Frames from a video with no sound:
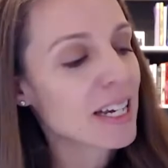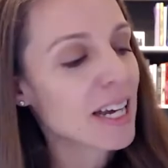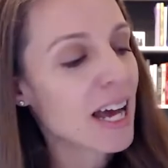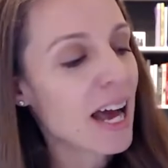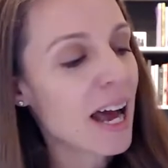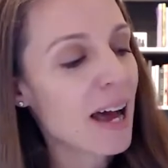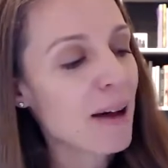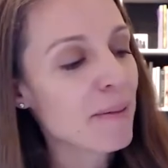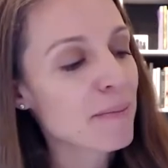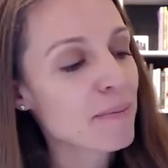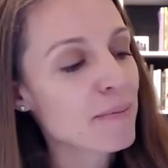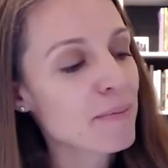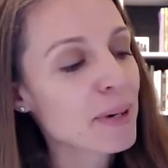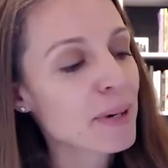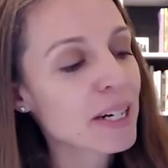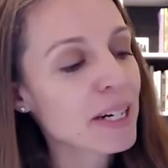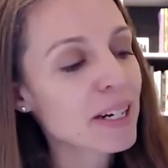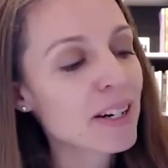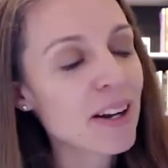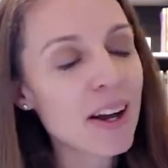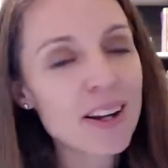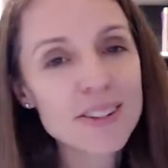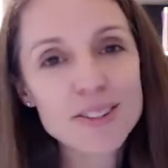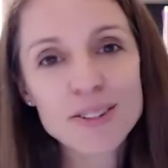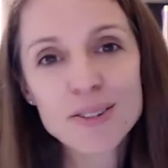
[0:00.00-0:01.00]
But
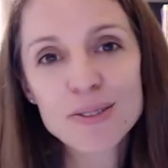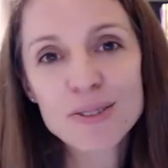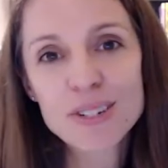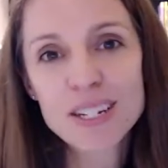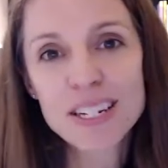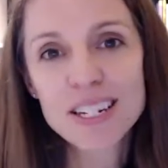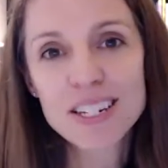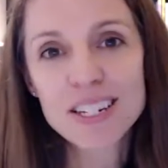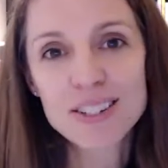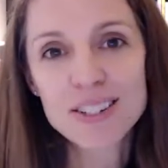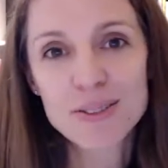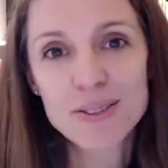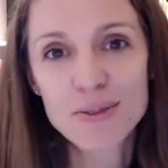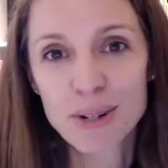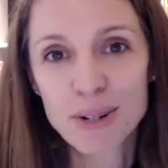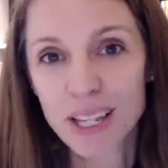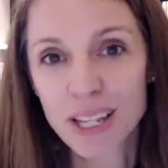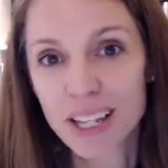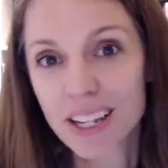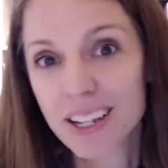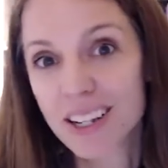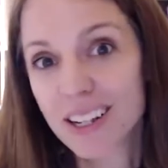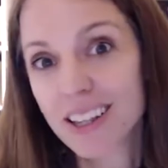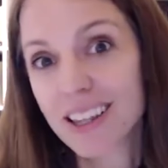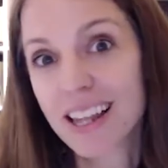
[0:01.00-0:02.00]
it also teaches a
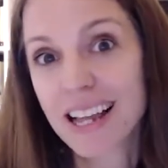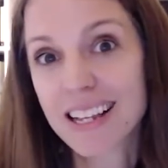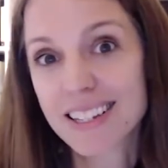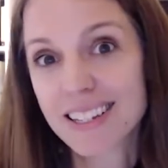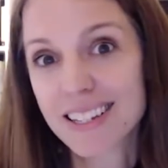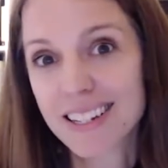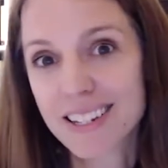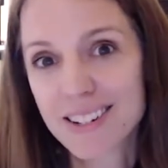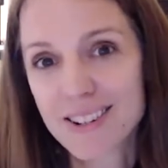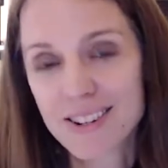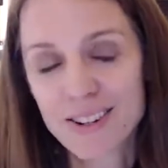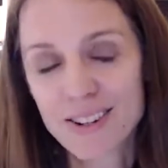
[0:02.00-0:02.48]
really good lesson